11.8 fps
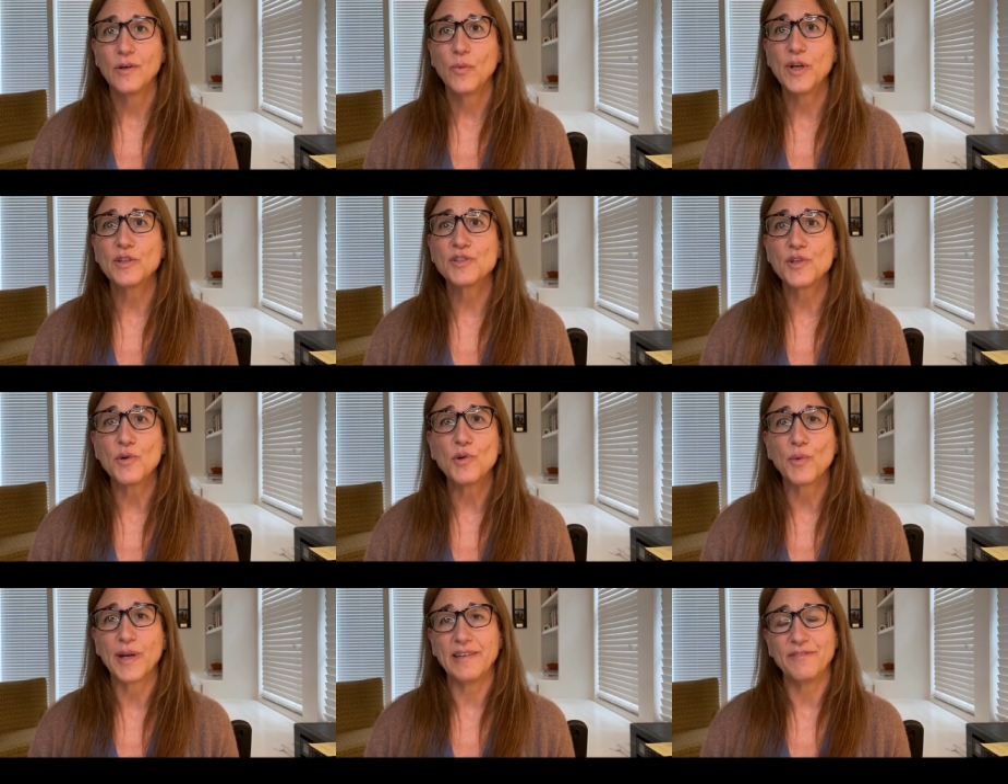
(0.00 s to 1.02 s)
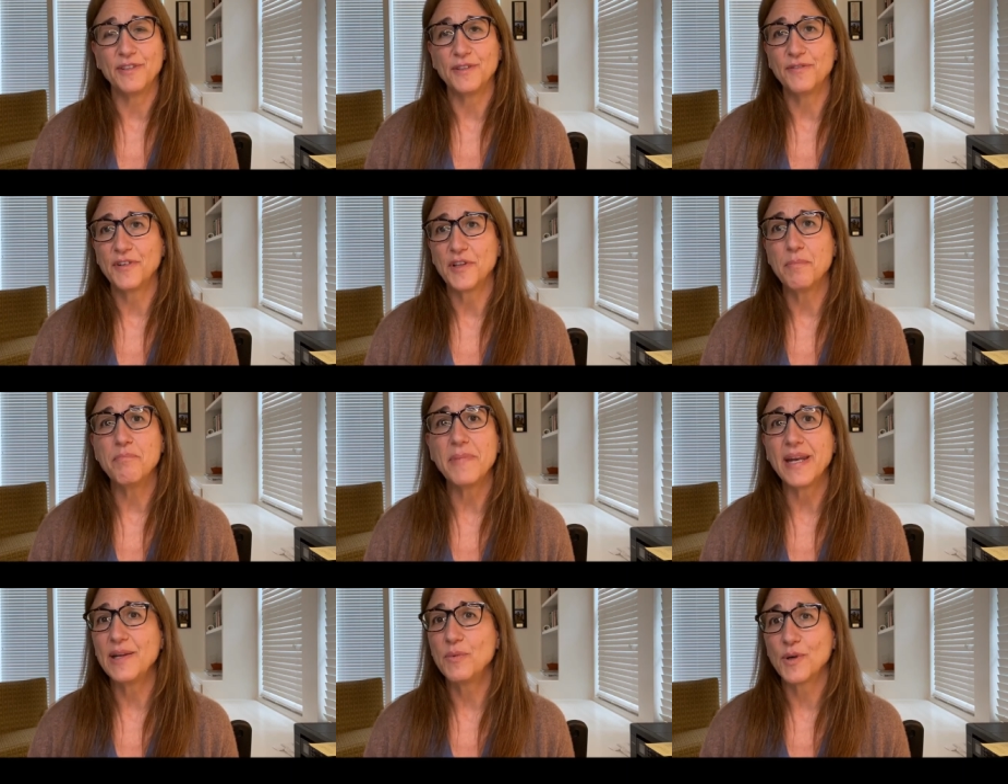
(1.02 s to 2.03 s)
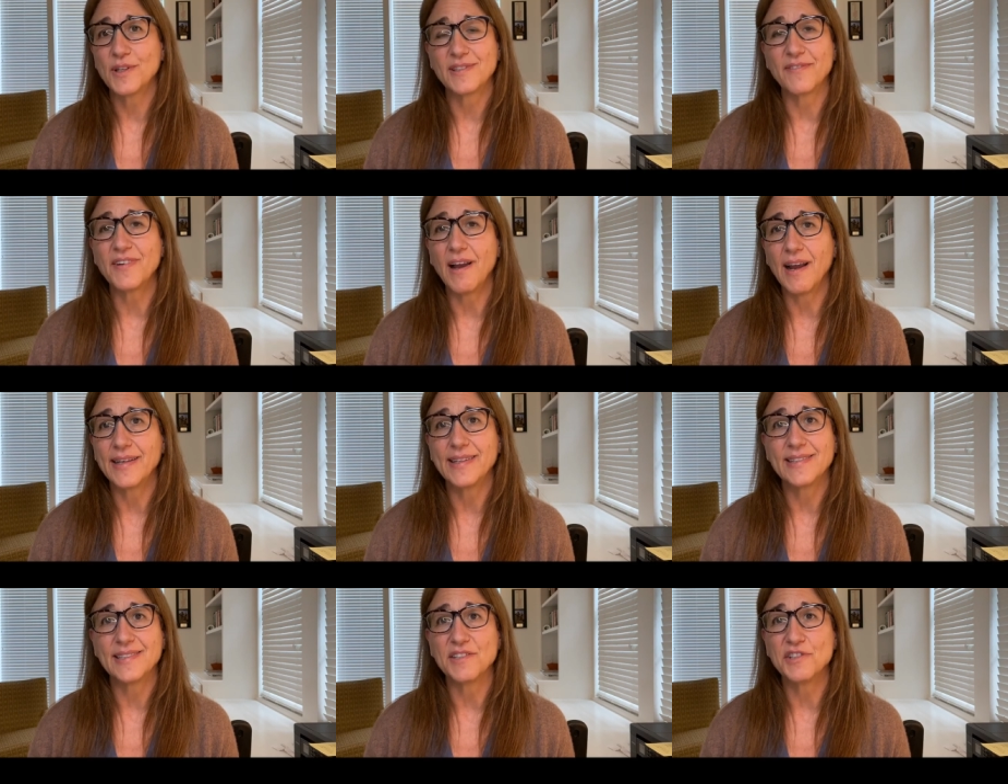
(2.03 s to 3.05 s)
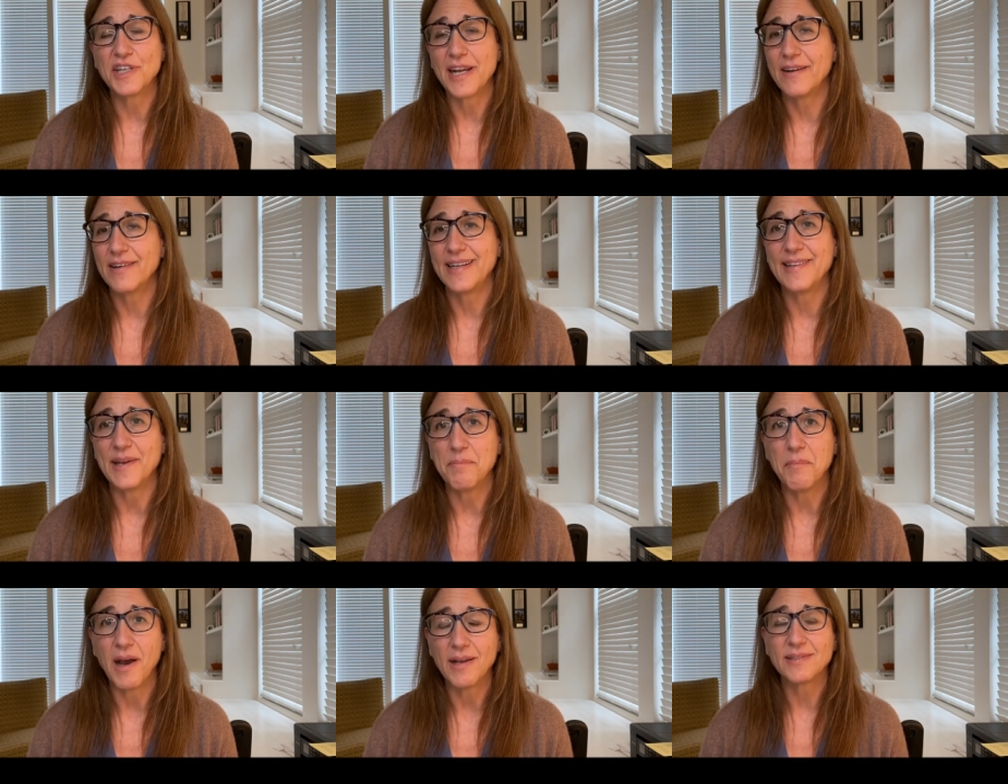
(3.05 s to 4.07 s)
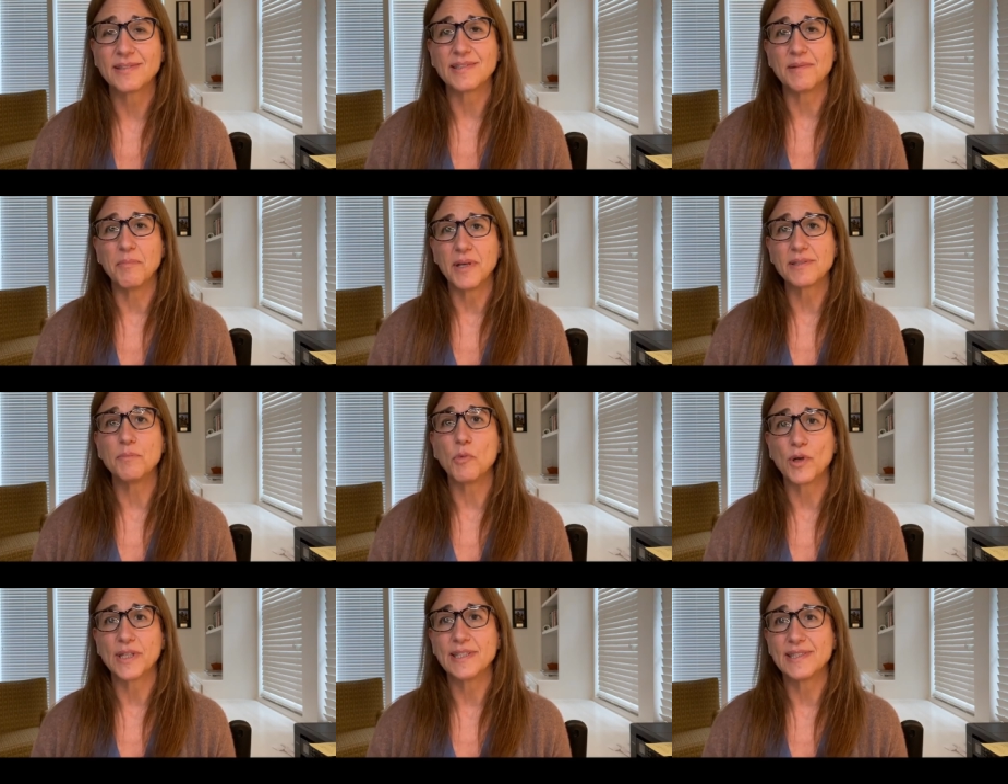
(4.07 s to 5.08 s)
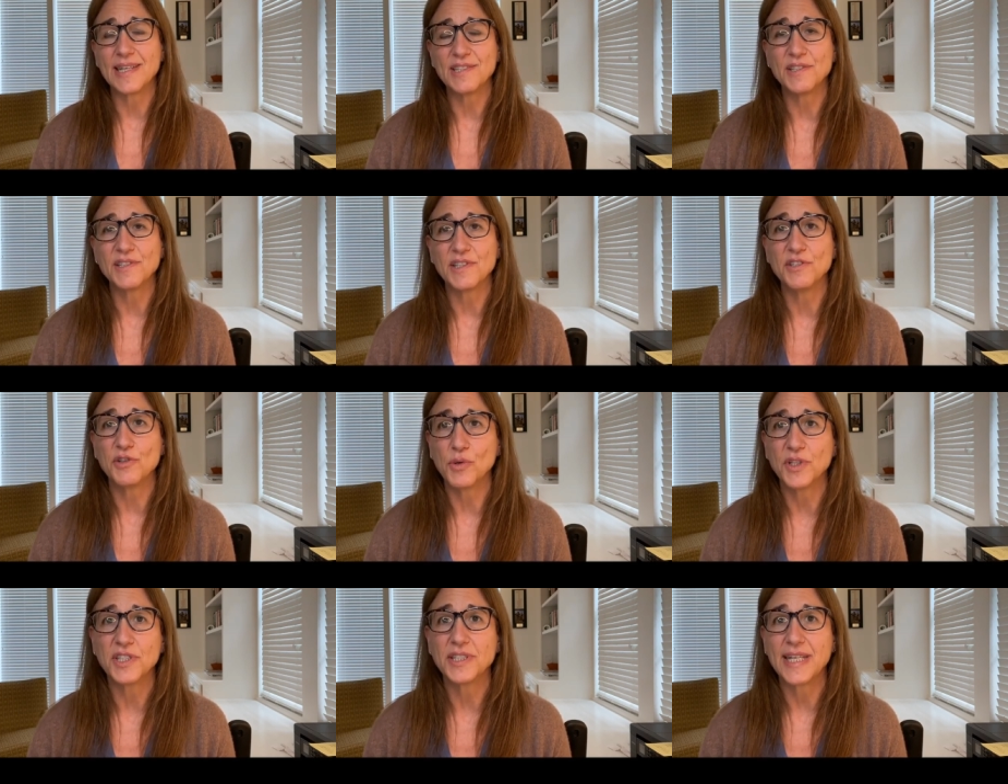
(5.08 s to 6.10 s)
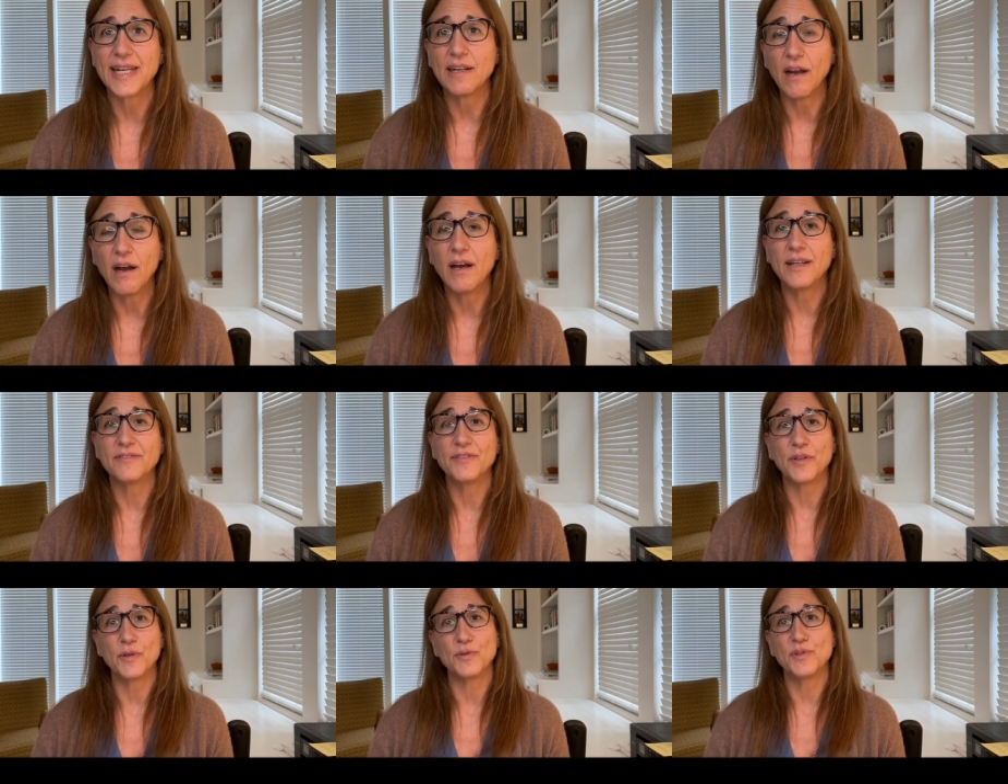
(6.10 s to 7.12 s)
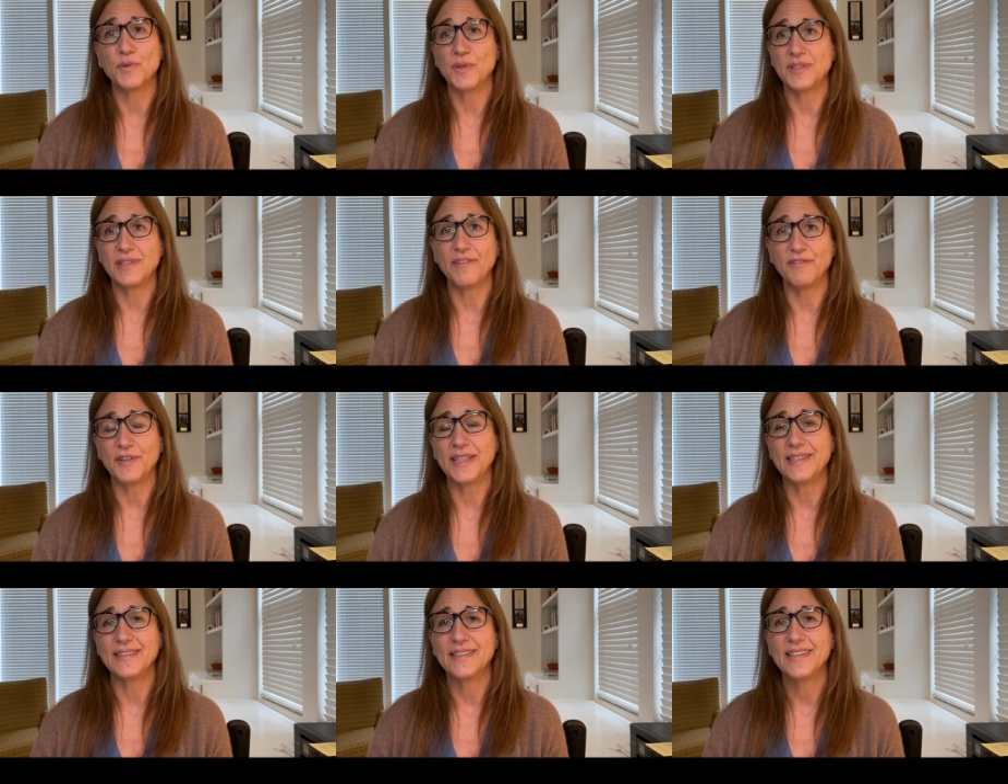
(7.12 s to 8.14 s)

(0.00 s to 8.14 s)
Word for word: We are so grateful for the many works of kindness and charity that mosques and Muslim organizations in Georgia take on for those who are suffering.